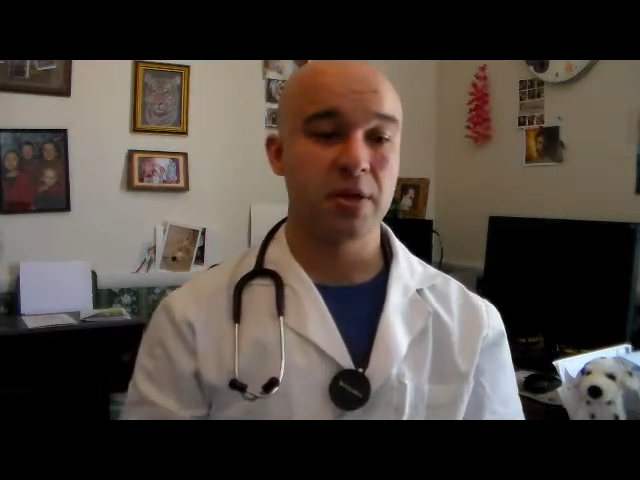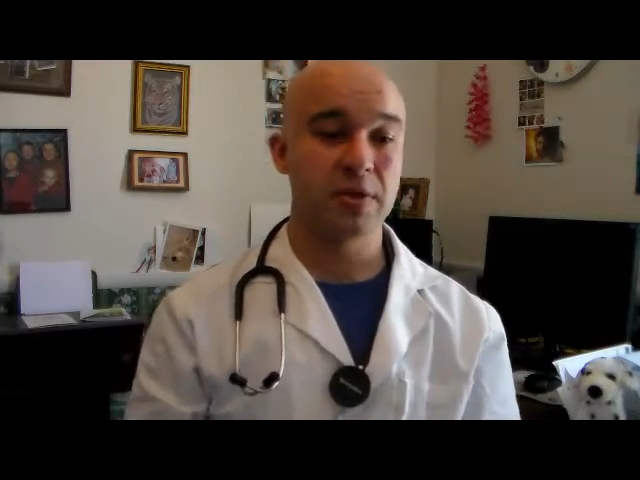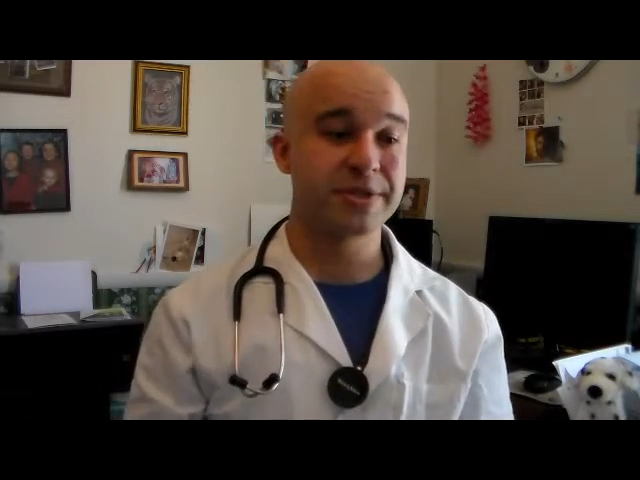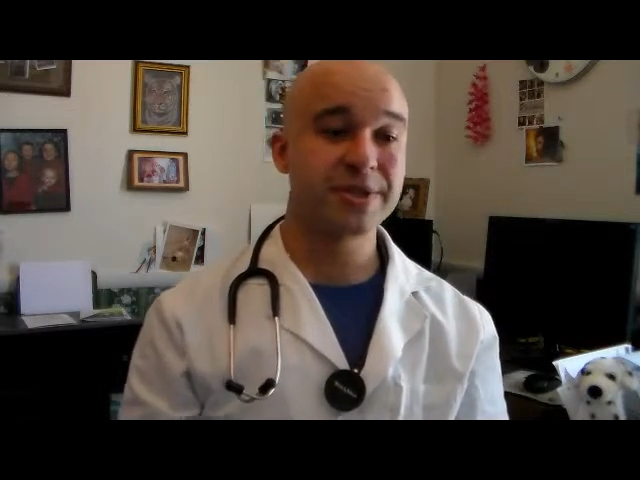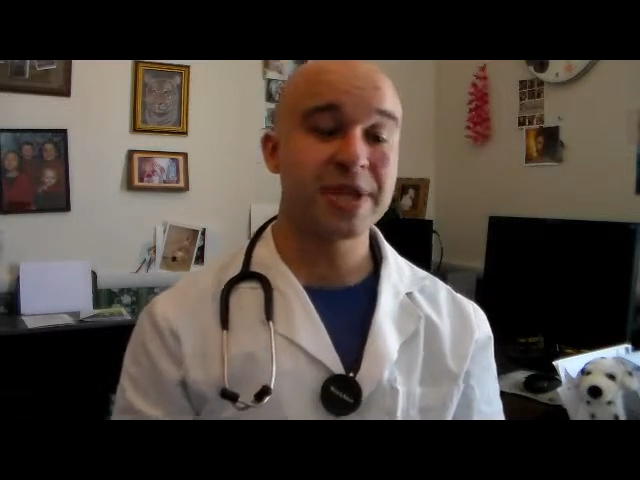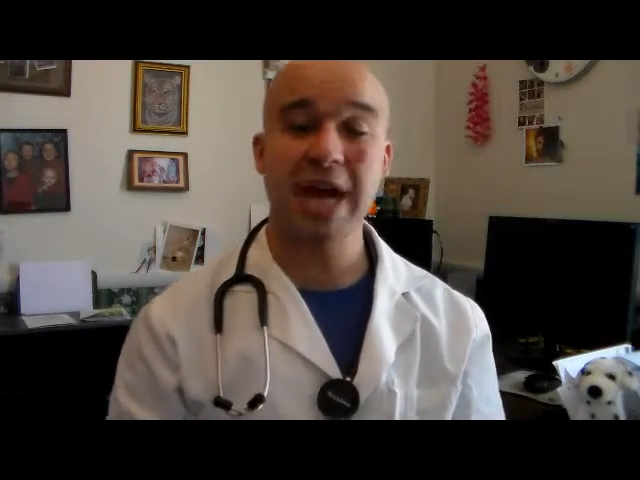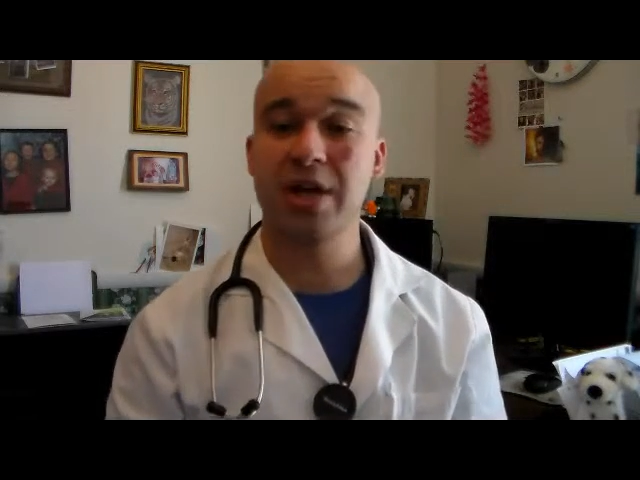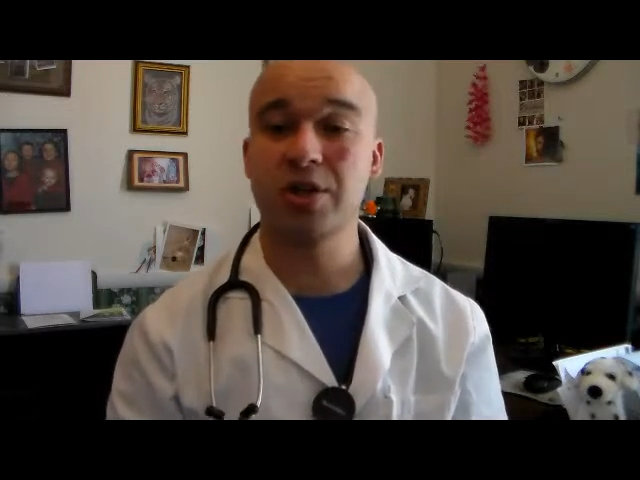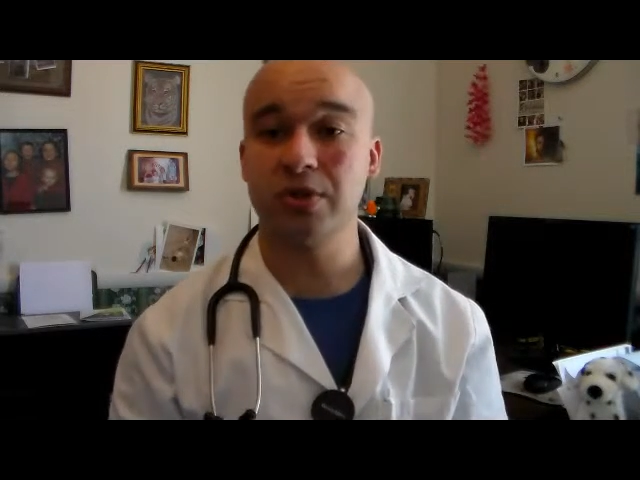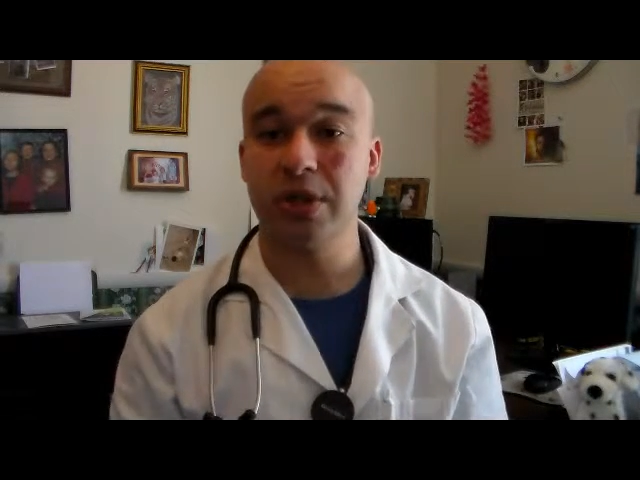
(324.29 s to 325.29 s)
This is
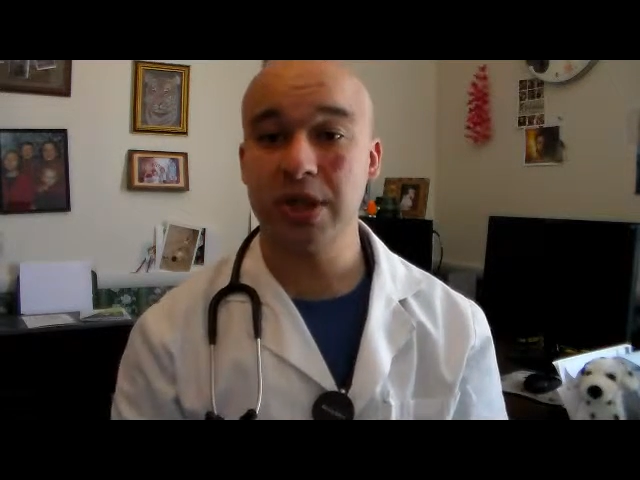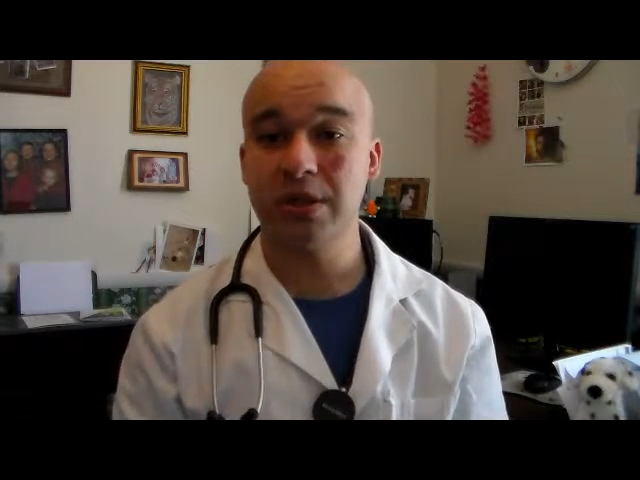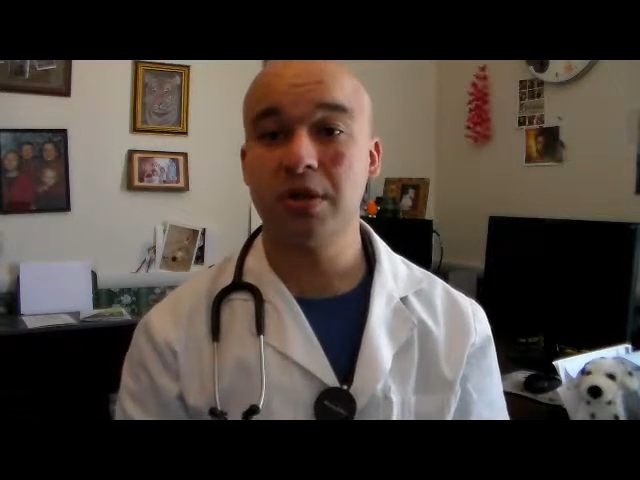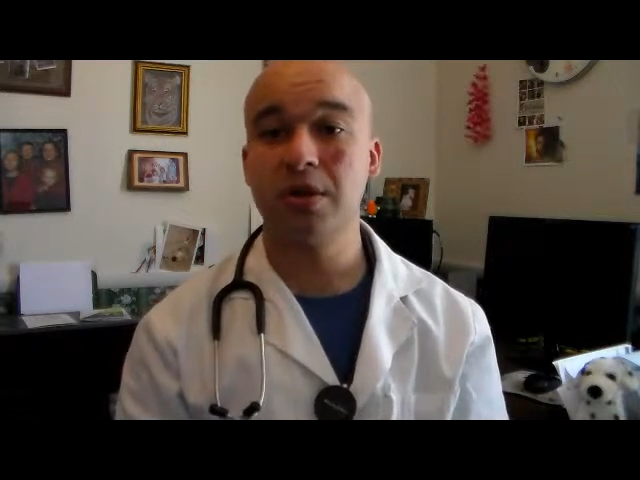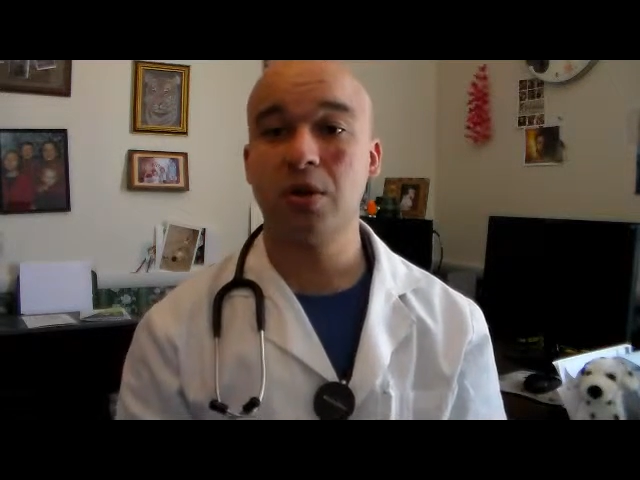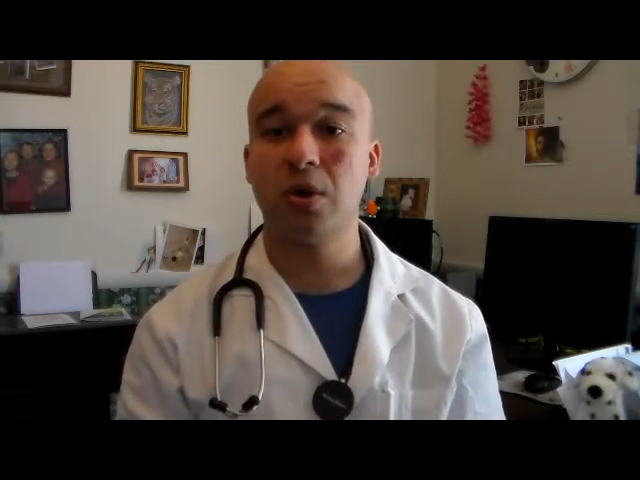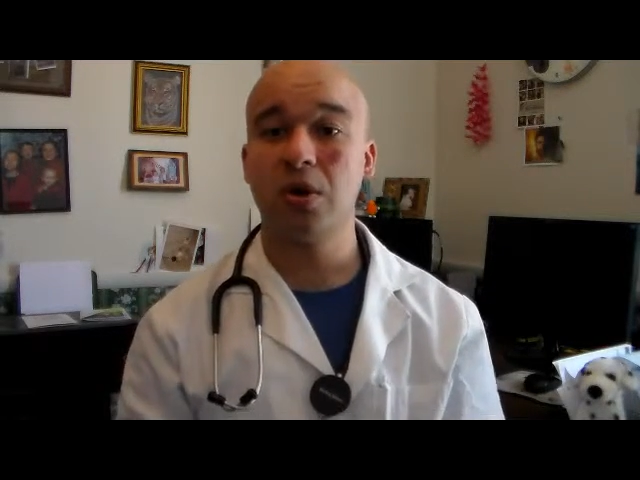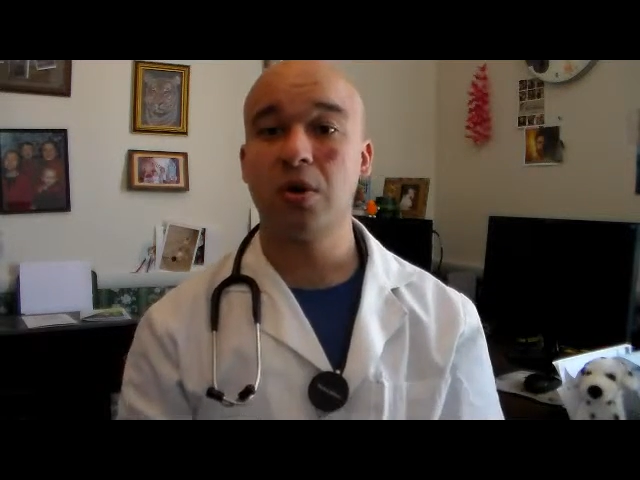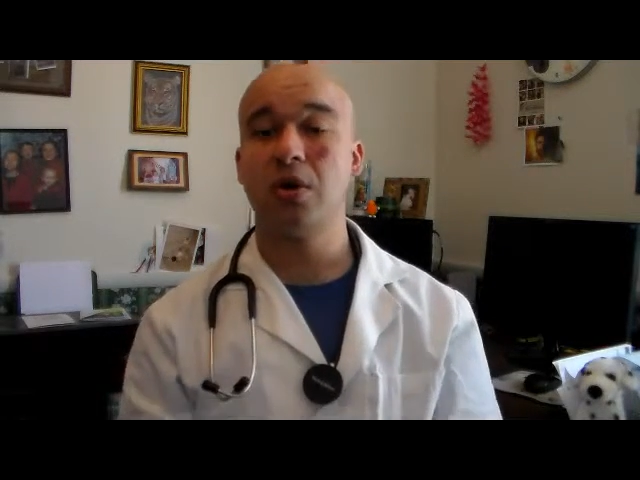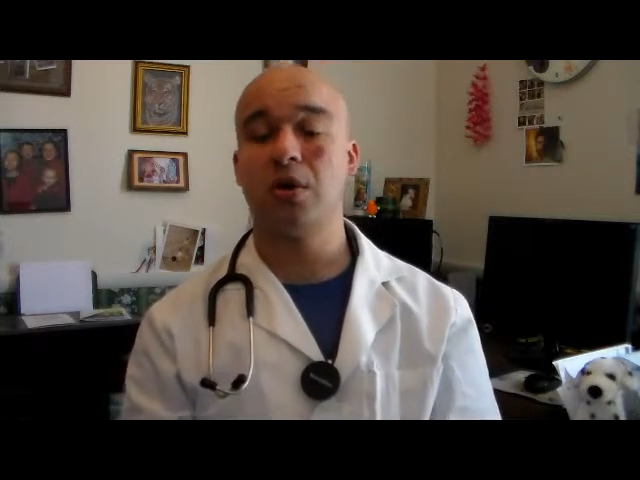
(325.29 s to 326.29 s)
actually
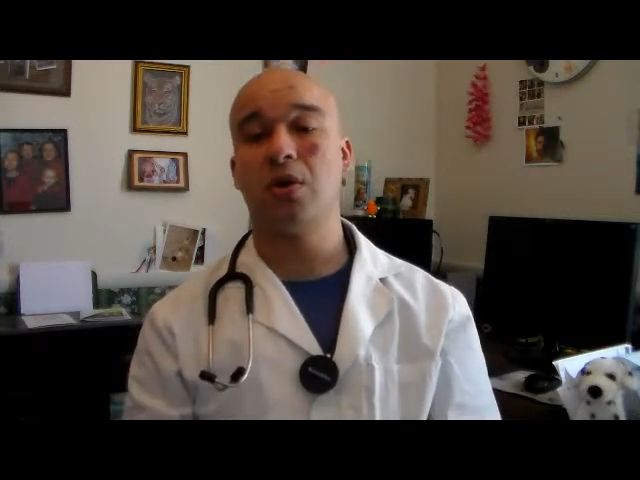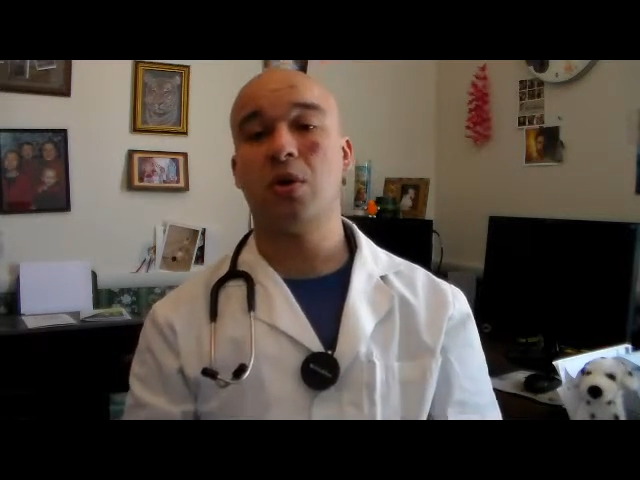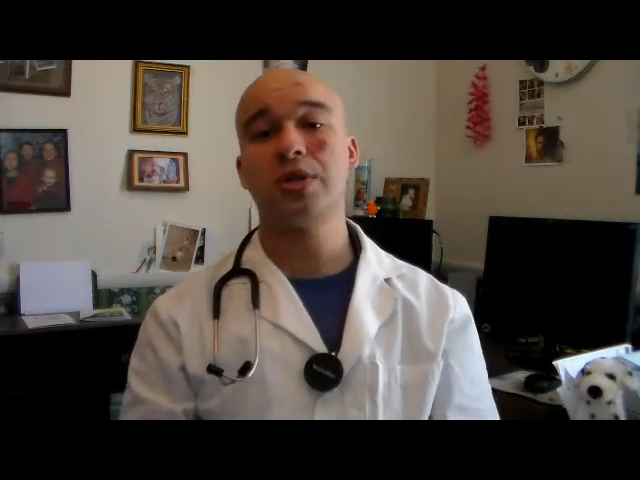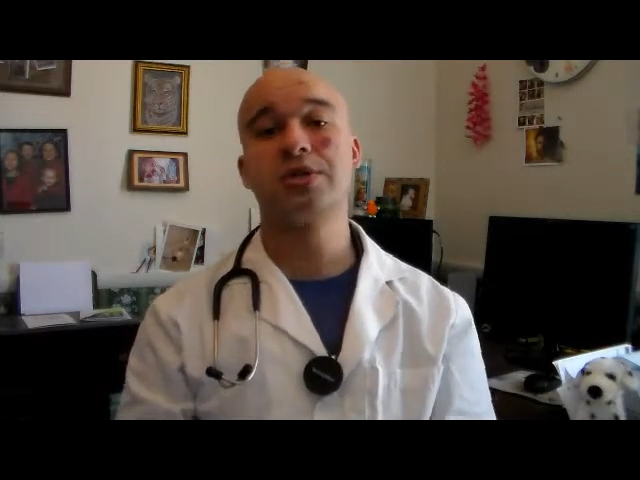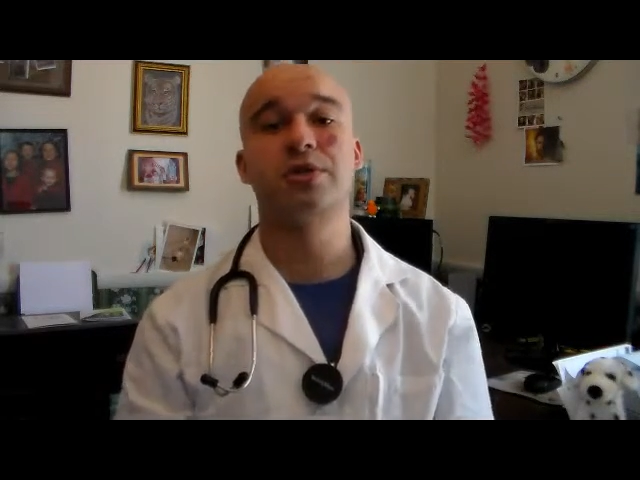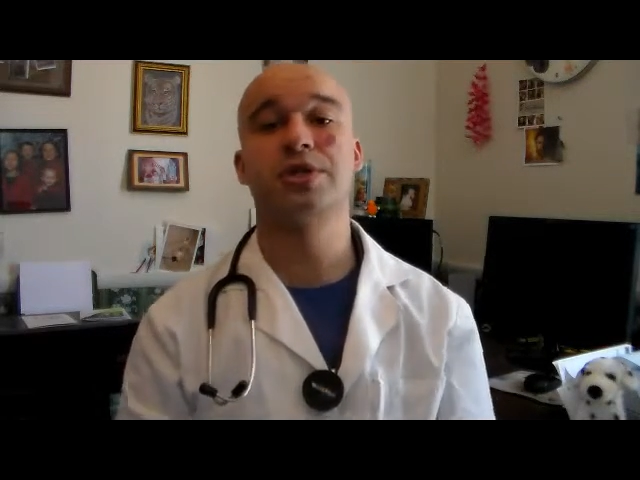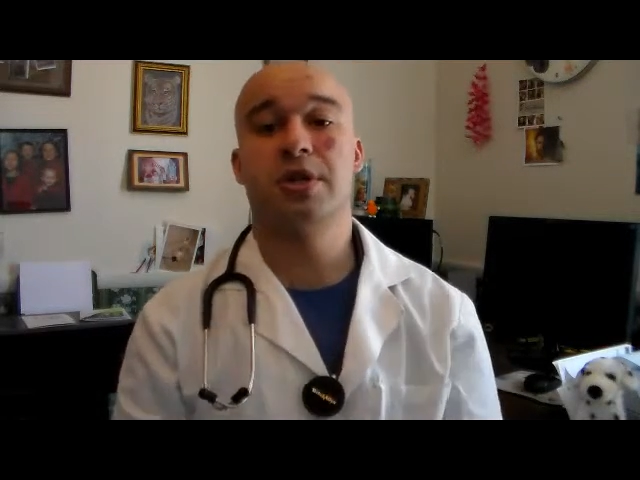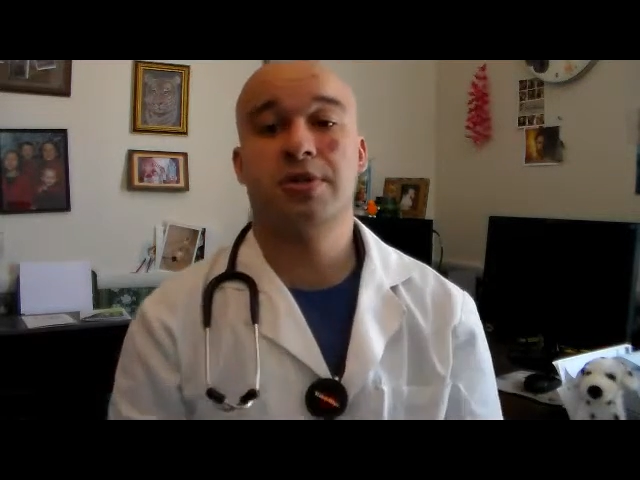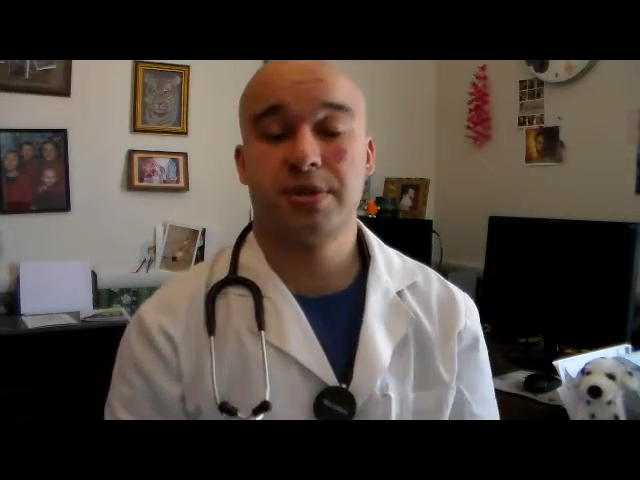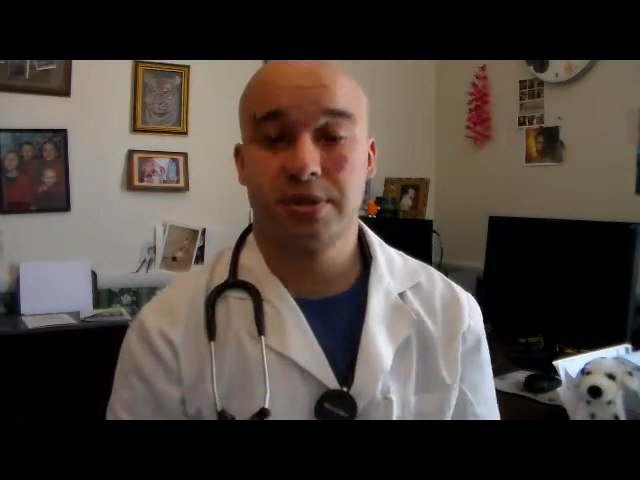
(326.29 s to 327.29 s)
oyster
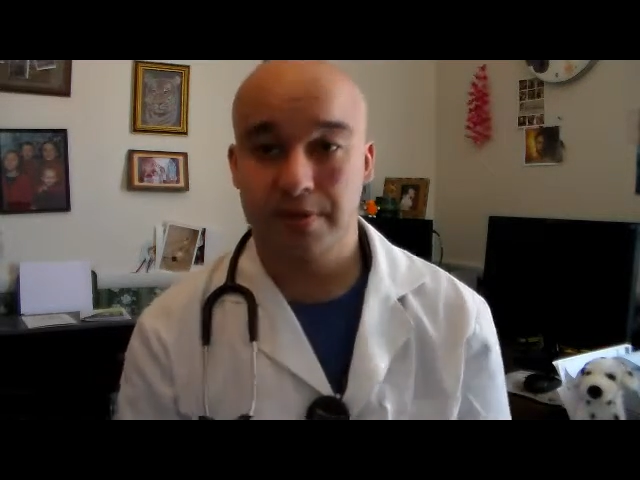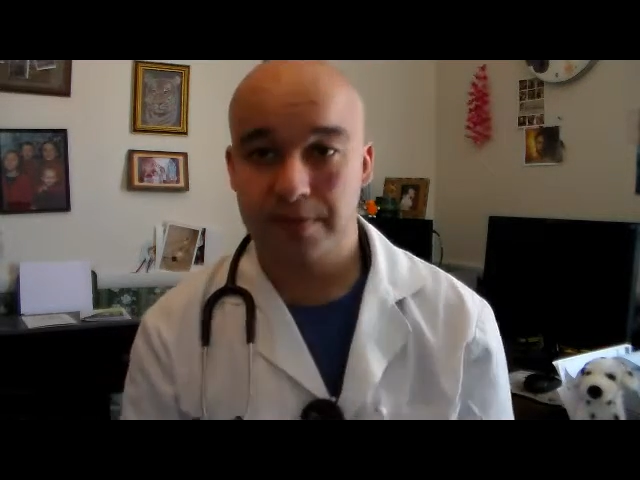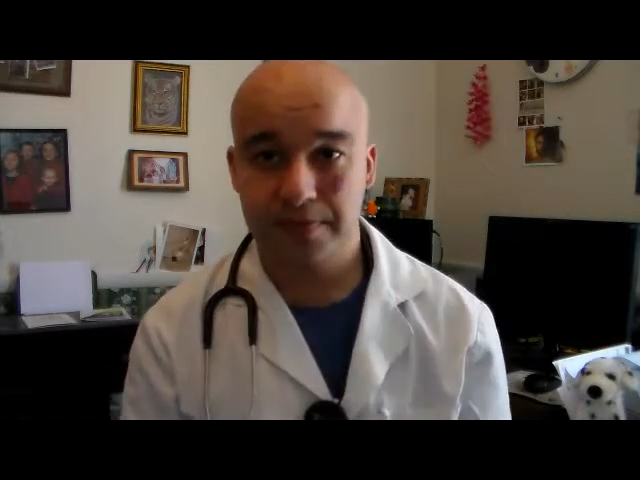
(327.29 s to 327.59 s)
shells.